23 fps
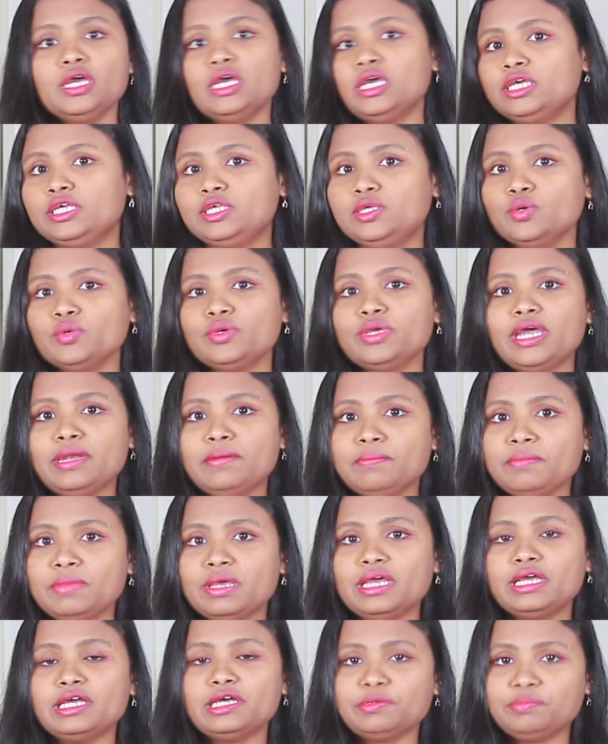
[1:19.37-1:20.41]
You can
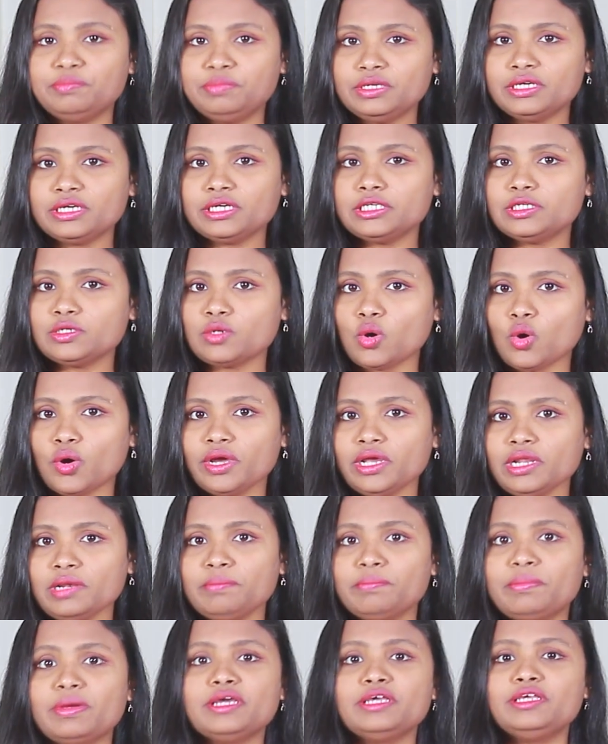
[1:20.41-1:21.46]
make beard
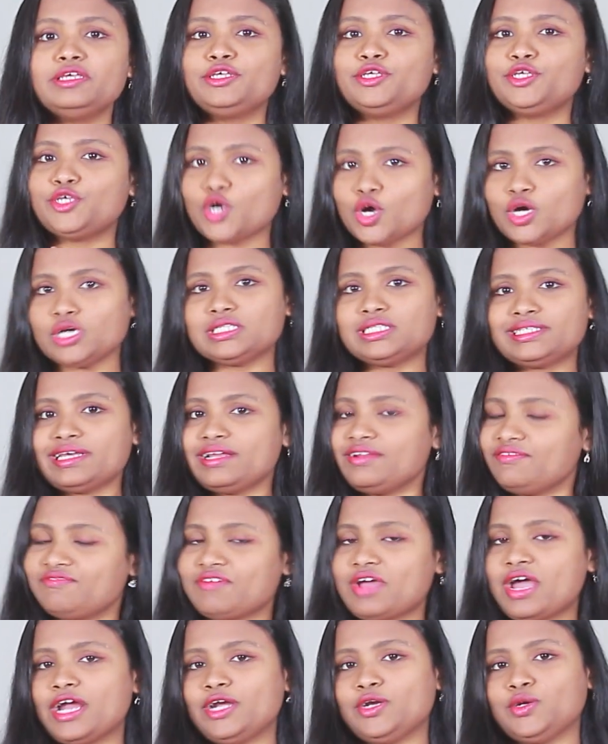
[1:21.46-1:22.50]
oil by
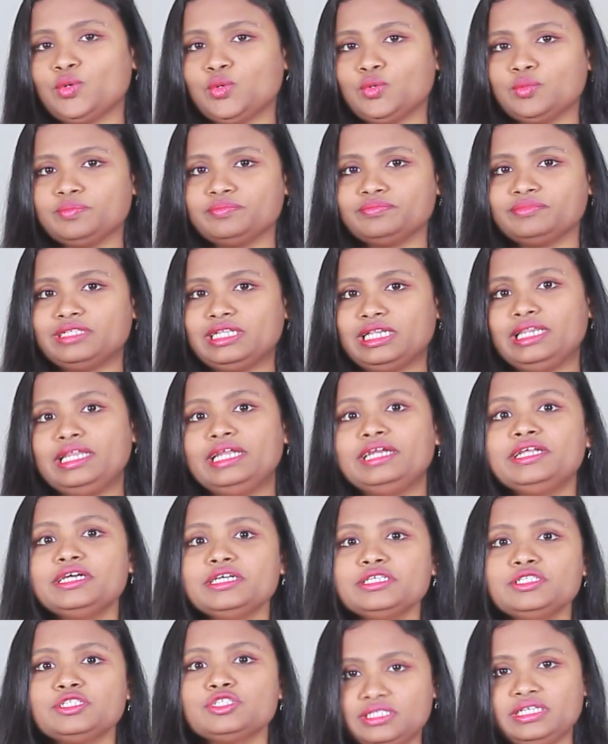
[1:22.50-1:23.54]
yourself at home. Let
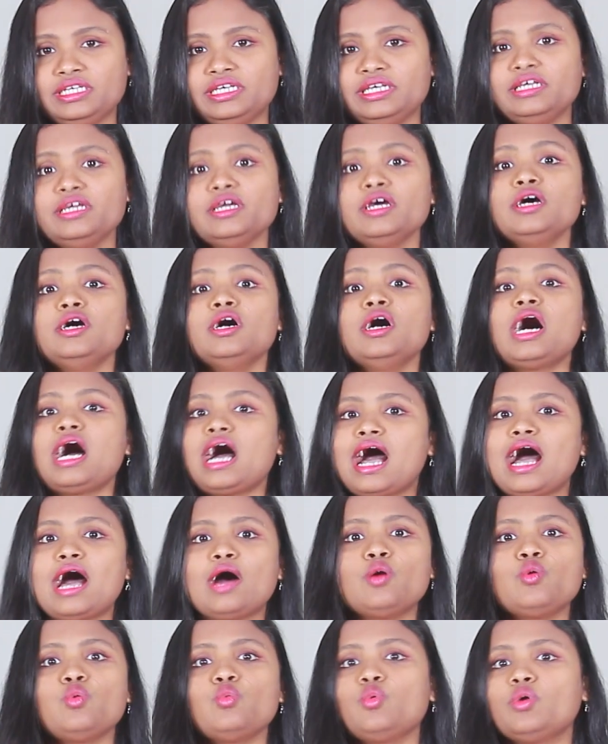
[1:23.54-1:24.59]
us see
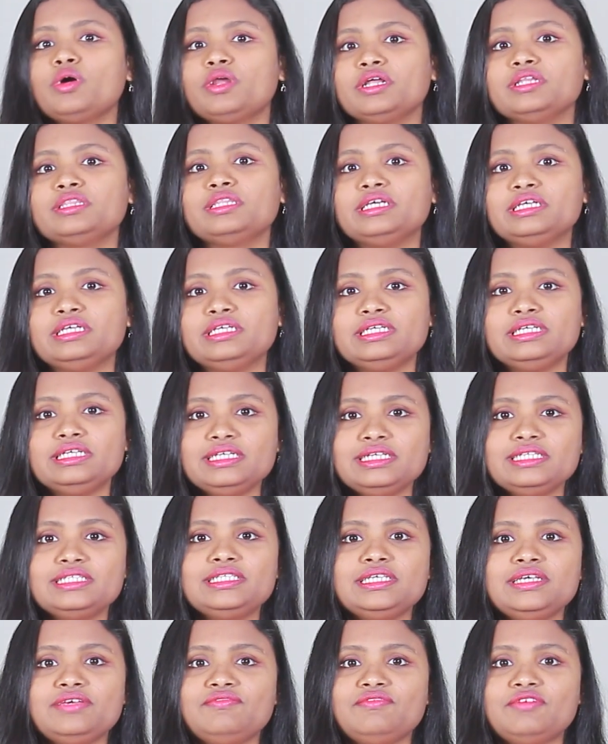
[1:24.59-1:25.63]
what are the
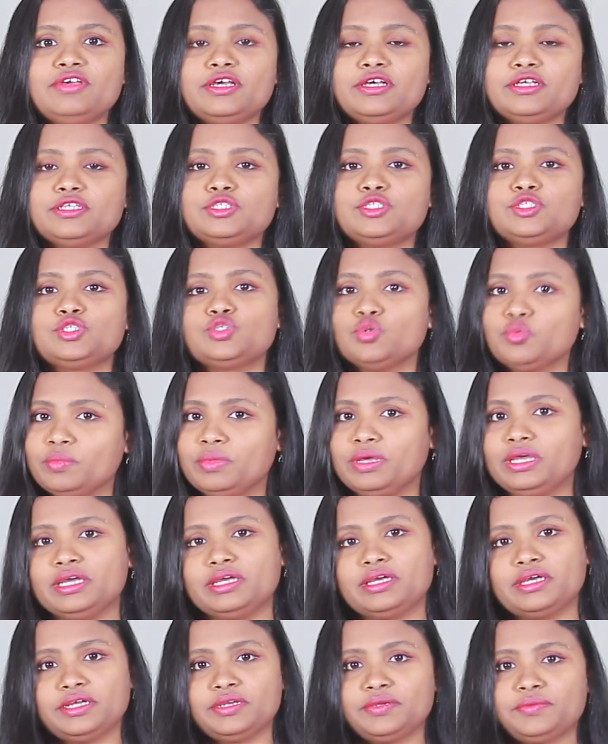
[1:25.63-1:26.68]
easy ways to
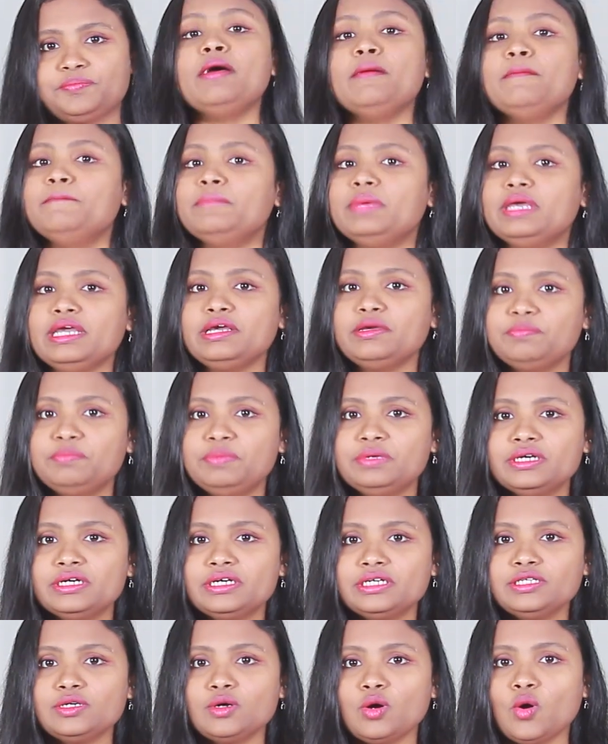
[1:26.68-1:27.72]
make it. Make
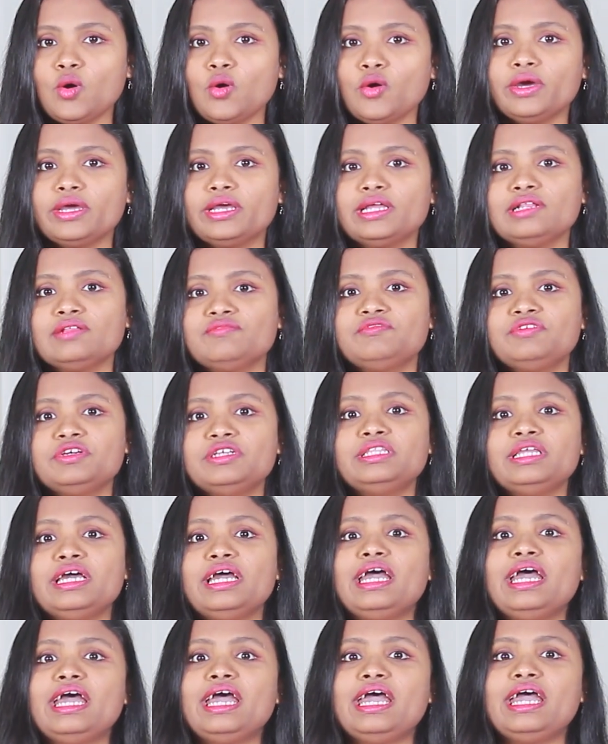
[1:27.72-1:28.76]
beard oil with
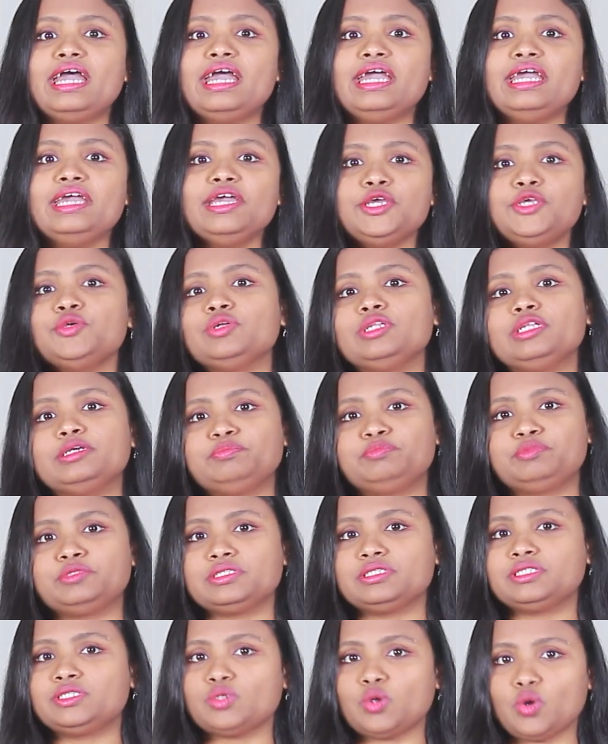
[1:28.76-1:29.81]

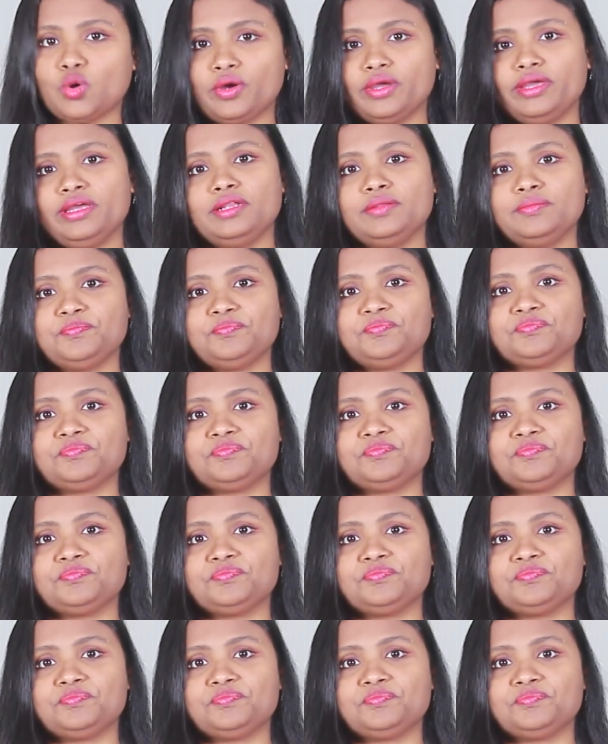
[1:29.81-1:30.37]
eucalyptus oil.